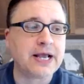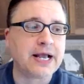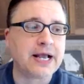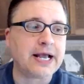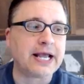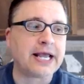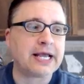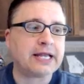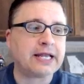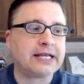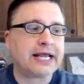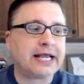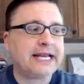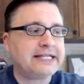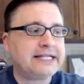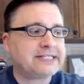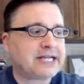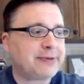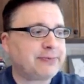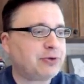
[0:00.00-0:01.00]
And
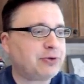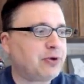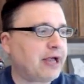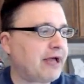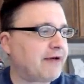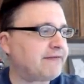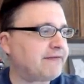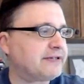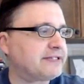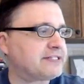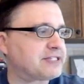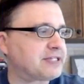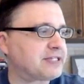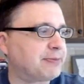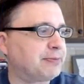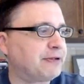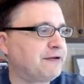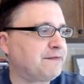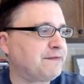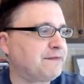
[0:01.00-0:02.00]
anytime you have an
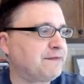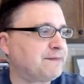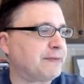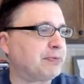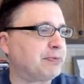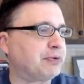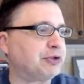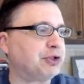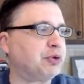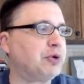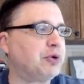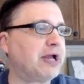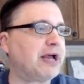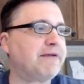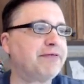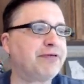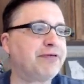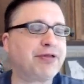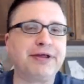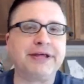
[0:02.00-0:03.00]
assembly of people, you
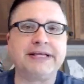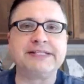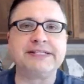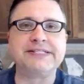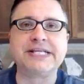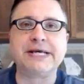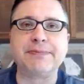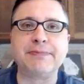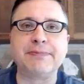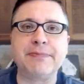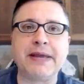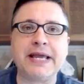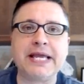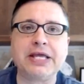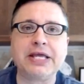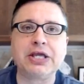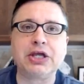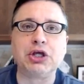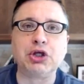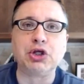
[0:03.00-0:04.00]
have things that
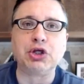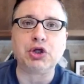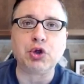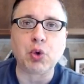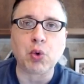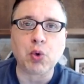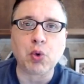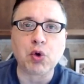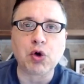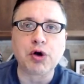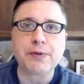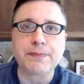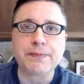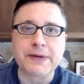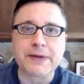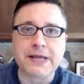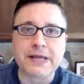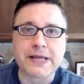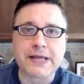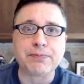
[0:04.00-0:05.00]
make your
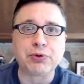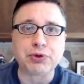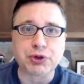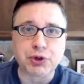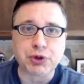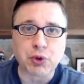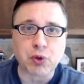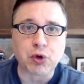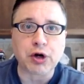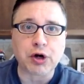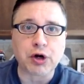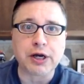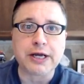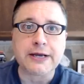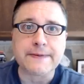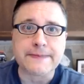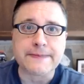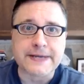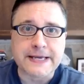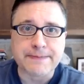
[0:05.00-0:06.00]
people your
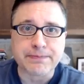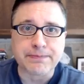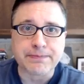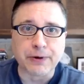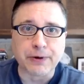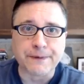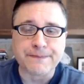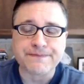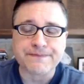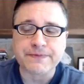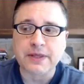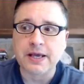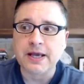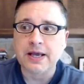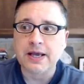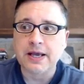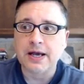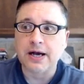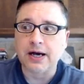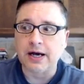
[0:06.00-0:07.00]
people.
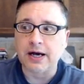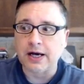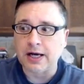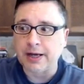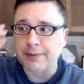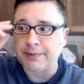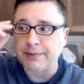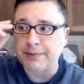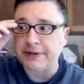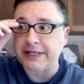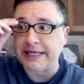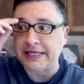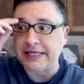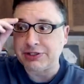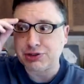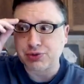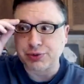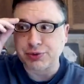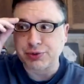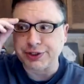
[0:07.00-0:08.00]

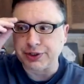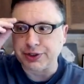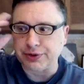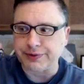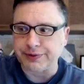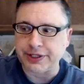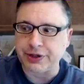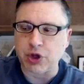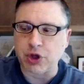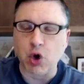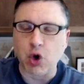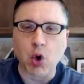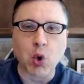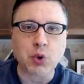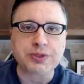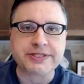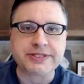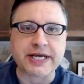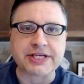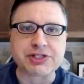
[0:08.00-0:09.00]
Israel in the
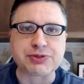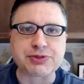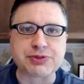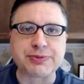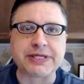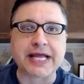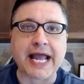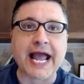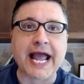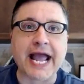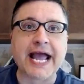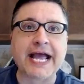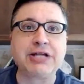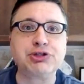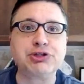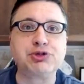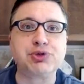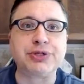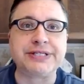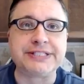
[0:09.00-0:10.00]
Old Testament
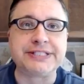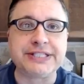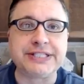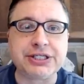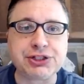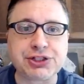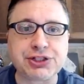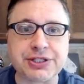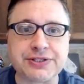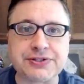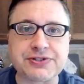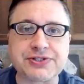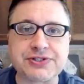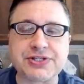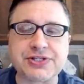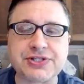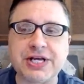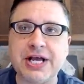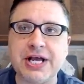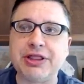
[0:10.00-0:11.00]
had
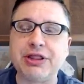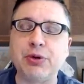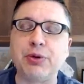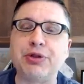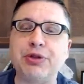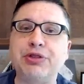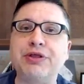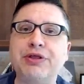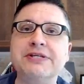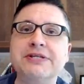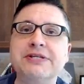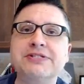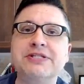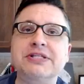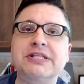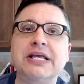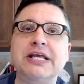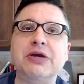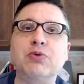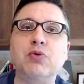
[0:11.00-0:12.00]
traditions. There were things that
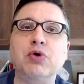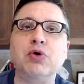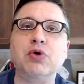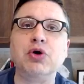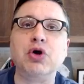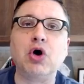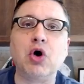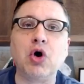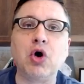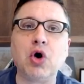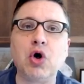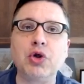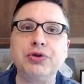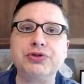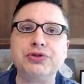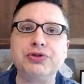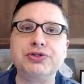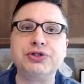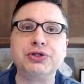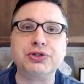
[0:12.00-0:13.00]
they were
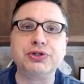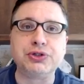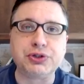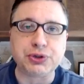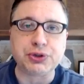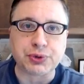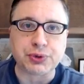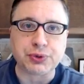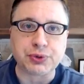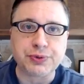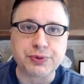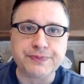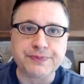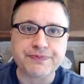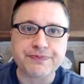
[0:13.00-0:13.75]
called to do